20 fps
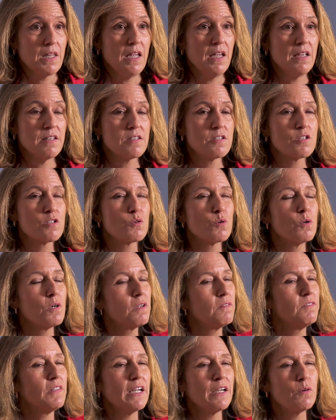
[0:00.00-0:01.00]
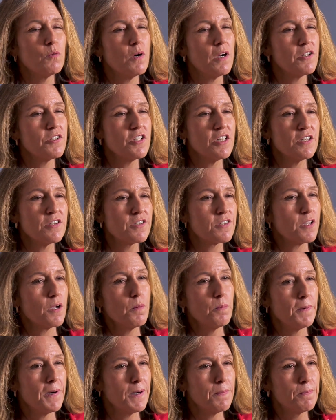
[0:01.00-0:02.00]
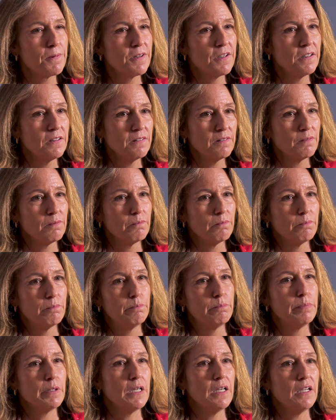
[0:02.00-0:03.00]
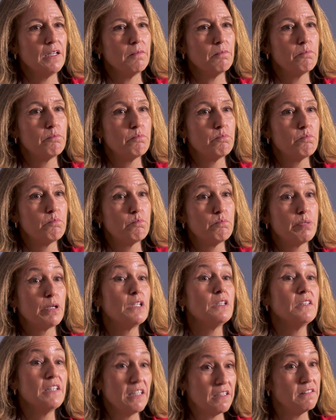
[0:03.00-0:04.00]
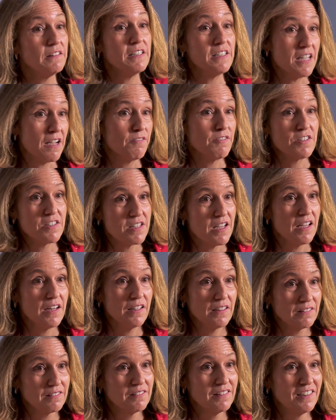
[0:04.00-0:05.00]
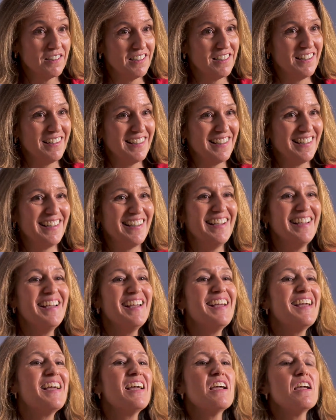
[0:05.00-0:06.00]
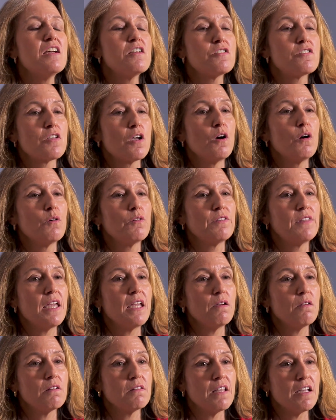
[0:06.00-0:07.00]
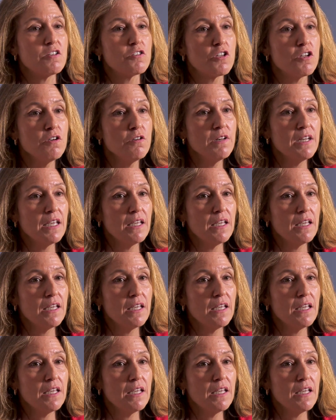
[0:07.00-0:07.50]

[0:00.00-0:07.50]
It's sort of like watching a soap opera, but politically devastating. So they tune